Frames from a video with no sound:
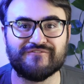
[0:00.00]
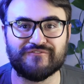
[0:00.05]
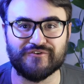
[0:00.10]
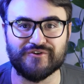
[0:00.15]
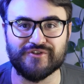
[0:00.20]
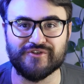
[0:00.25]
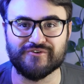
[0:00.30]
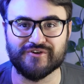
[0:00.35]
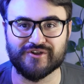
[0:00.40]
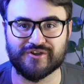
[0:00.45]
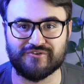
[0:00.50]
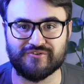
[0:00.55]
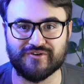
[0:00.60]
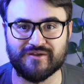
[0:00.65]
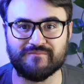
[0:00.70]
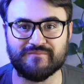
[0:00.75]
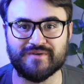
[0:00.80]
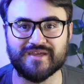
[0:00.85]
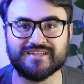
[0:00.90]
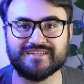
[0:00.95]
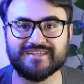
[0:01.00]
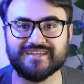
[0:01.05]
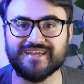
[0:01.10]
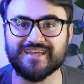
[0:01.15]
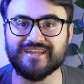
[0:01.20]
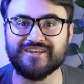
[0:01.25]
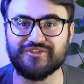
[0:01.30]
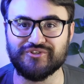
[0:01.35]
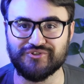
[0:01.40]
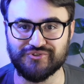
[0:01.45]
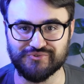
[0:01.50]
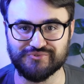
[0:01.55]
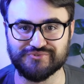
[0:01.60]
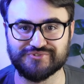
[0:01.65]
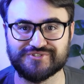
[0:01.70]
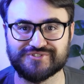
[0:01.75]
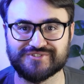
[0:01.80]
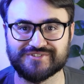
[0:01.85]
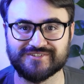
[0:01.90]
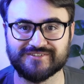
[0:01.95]
for your equipment in
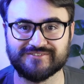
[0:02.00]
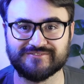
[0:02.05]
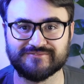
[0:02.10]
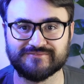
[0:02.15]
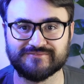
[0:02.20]
use.